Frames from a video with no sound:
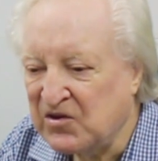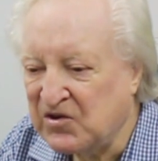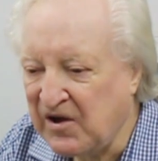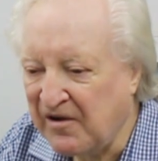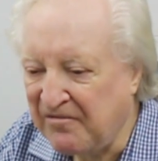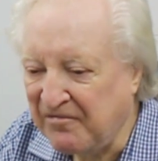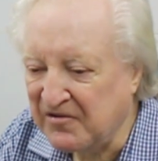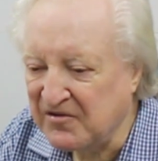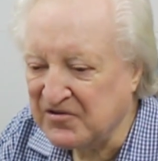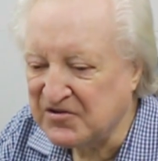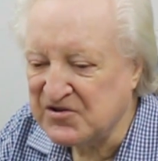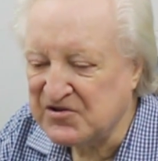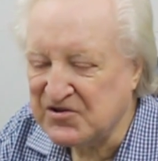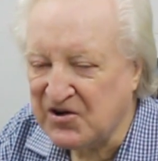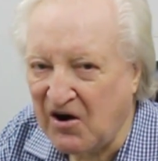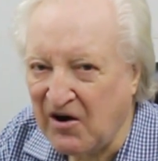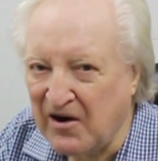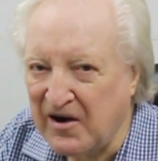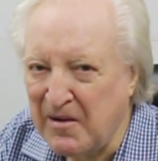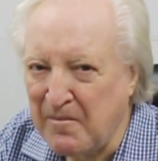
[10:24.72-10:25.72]
different
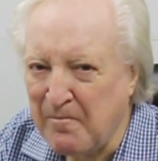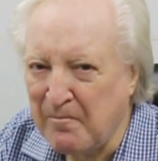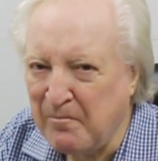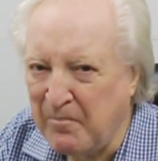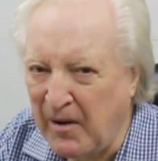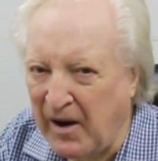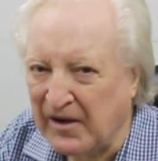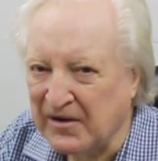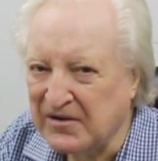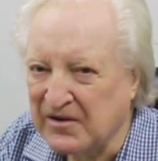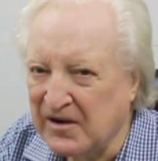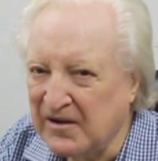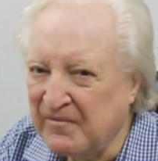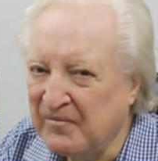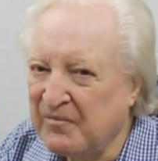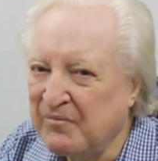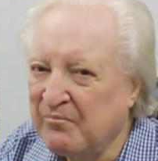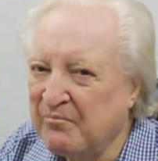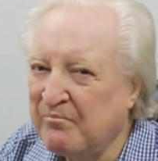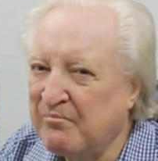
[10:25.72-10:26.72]
design, but
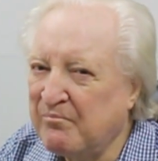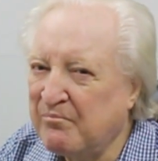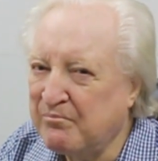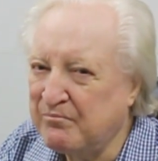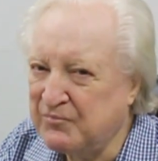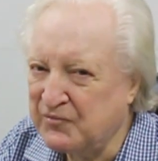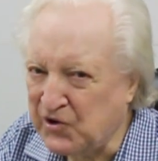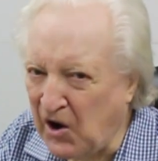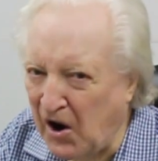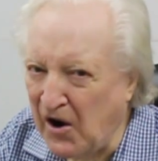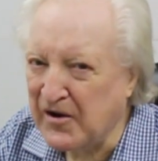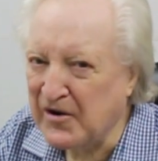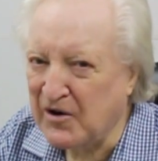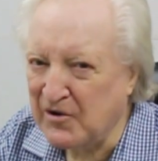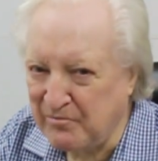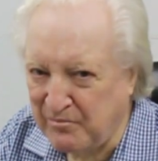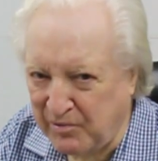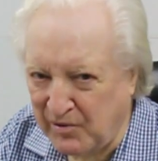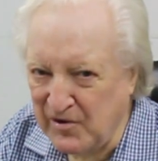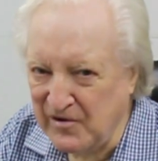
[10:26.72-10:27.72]

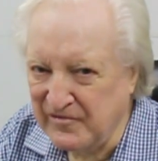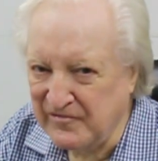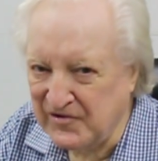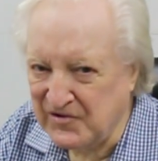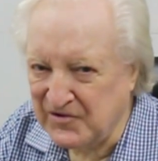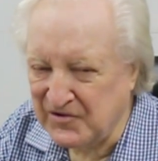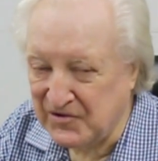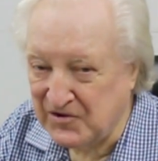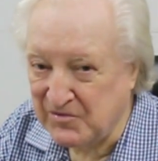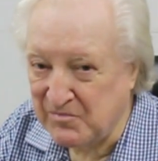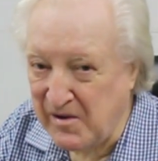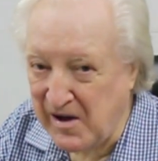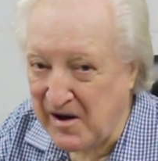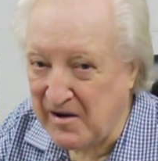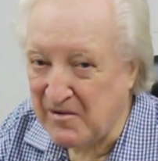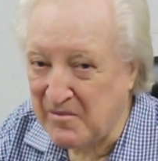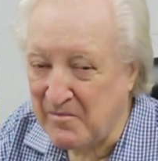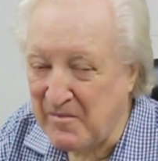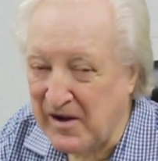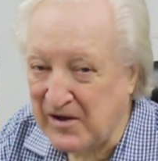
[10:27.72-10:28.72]
dyno proven to be
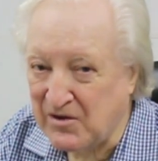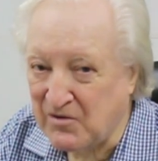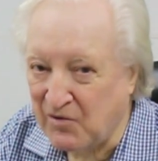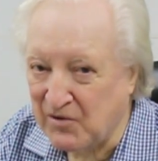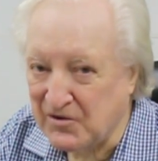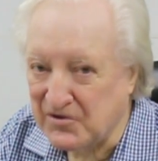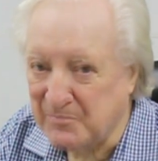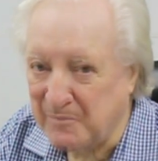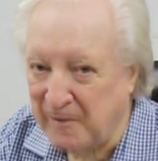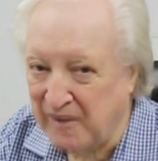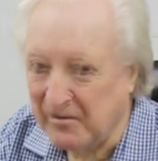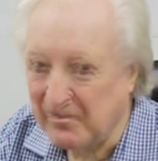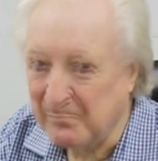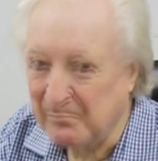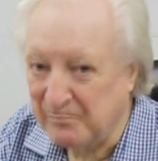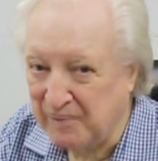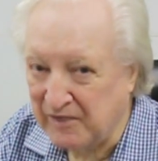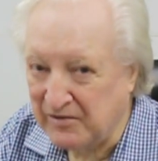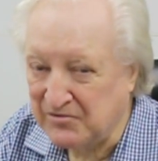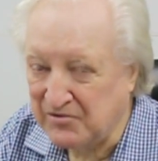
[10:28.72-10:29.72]
able to make horsepower,
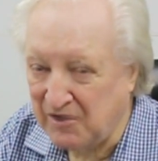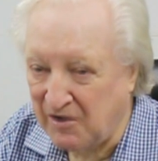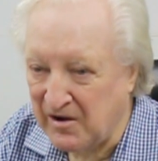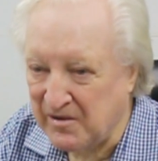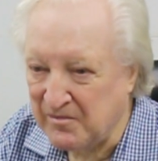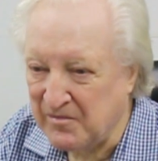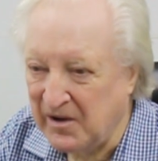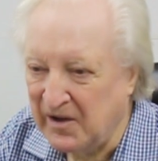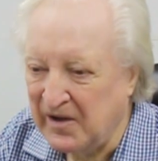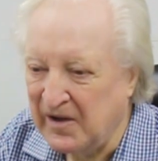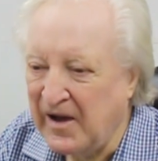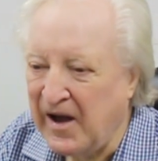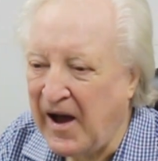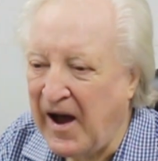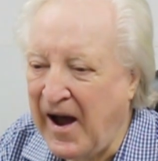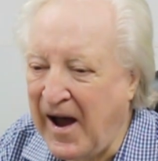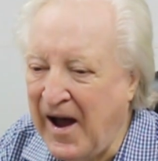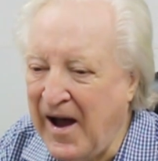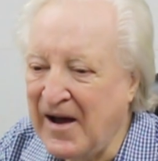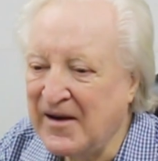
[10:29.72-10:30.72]
big time.
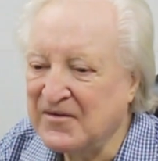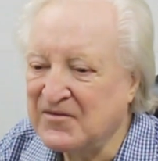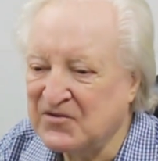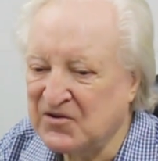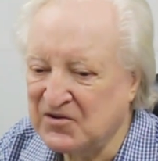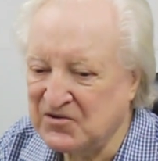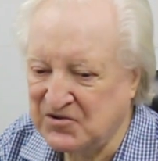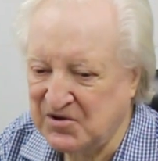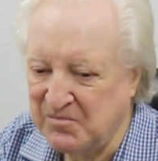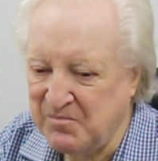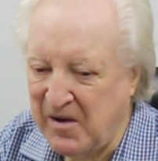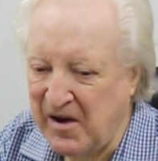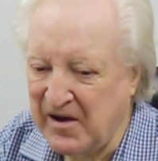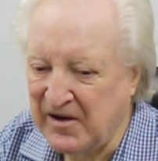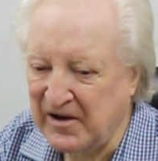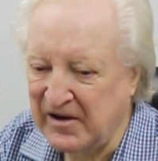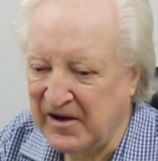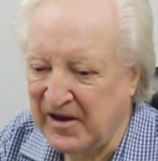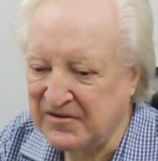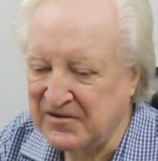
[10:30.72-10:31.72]
And to be
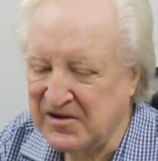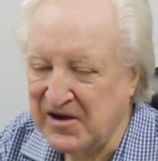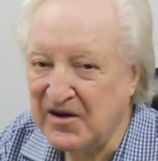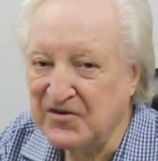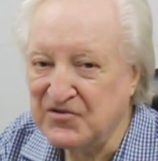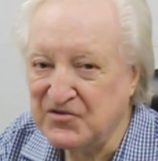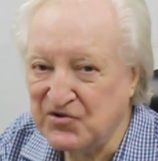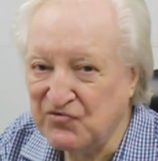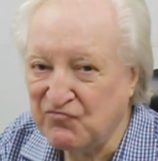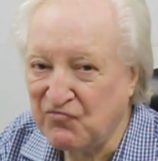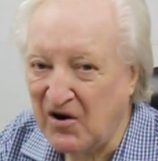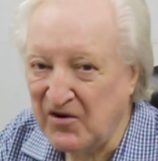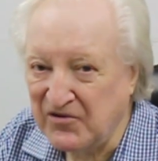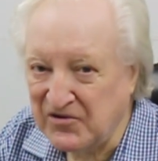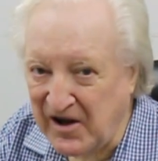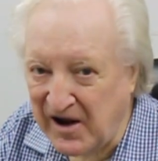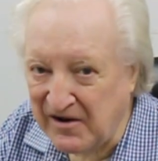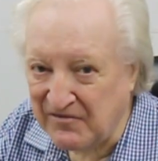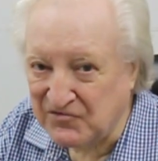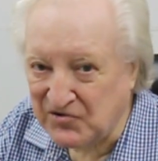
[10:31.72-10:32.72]
able to let the engine
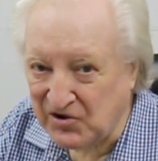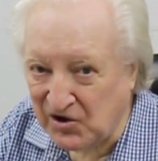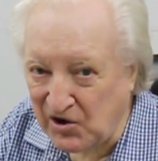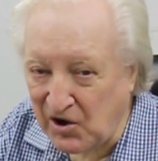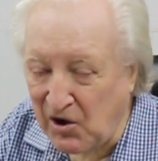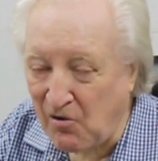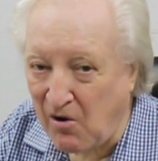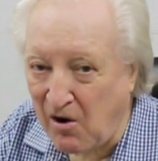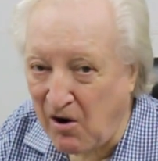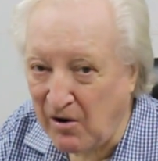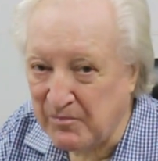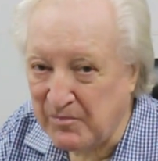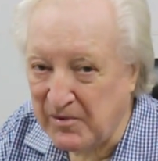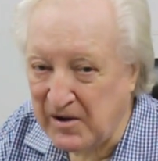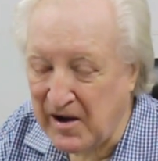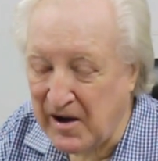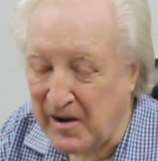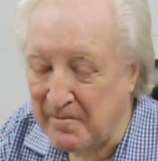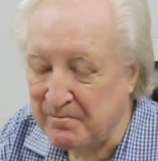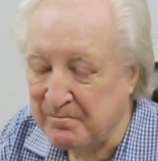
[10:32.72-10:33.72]
run down to low
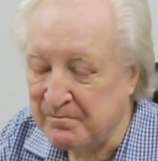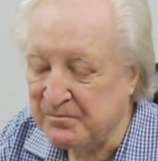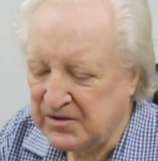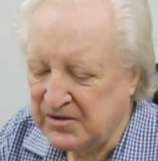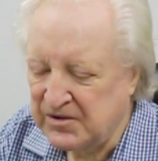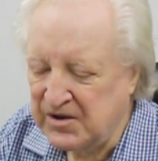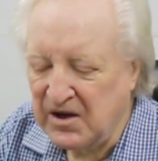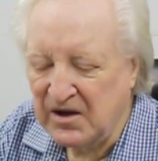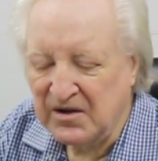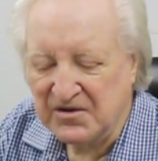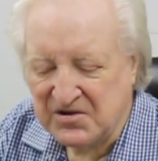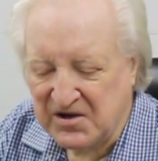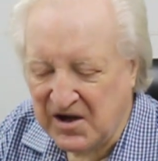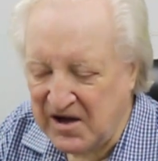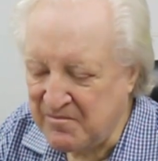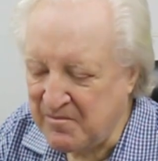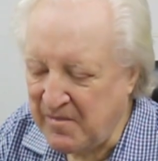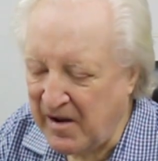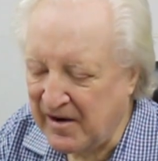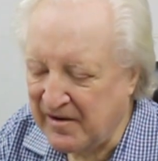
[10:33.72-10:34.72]
RPM. The
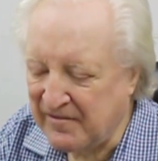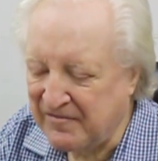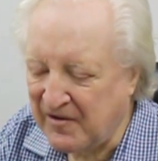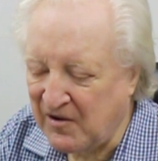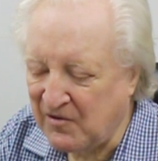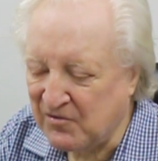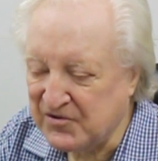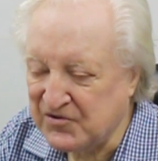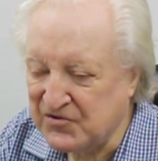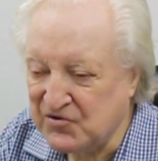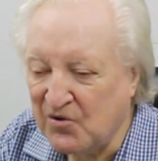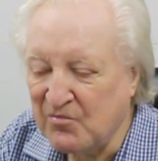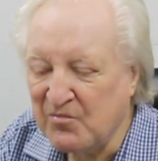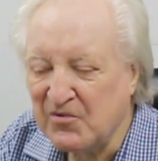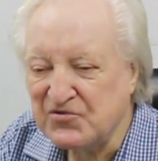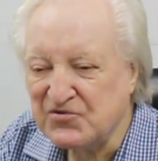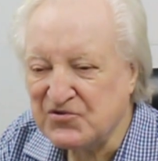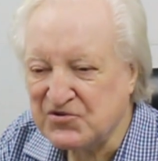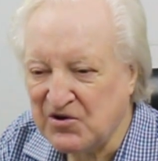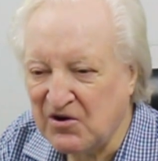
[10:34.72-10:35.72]
intake manifold is
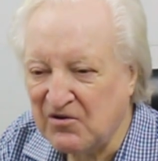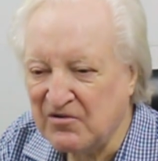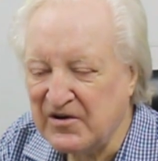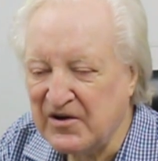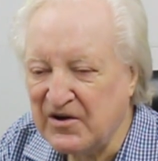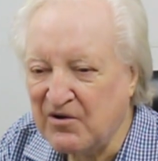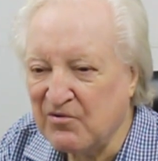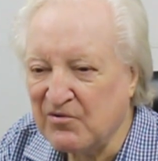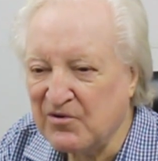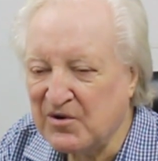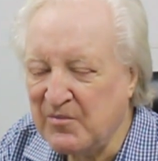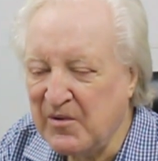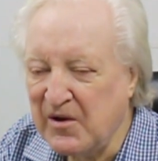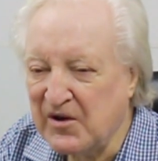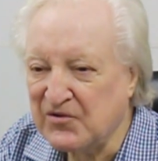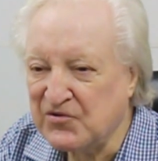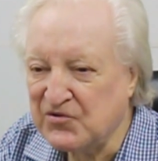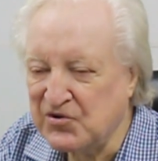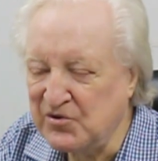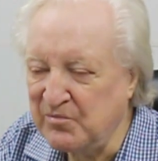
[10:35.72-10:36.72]
almost certainly going to
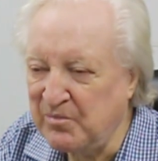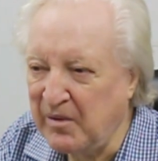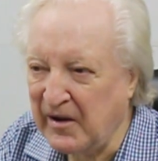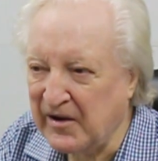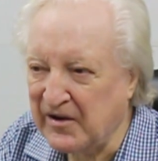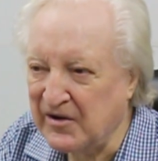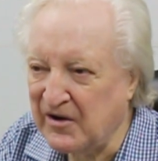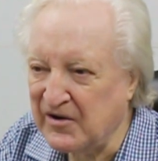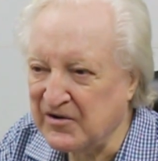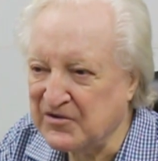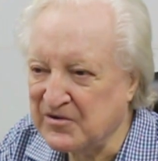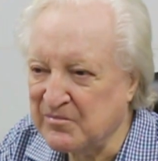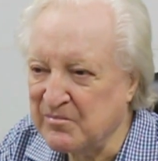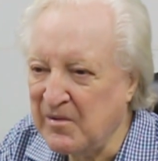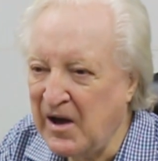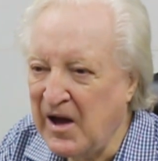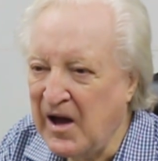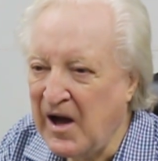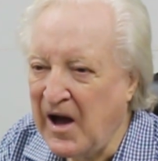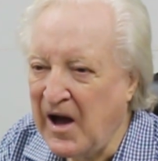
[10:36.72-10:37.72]
be a 2-plane item,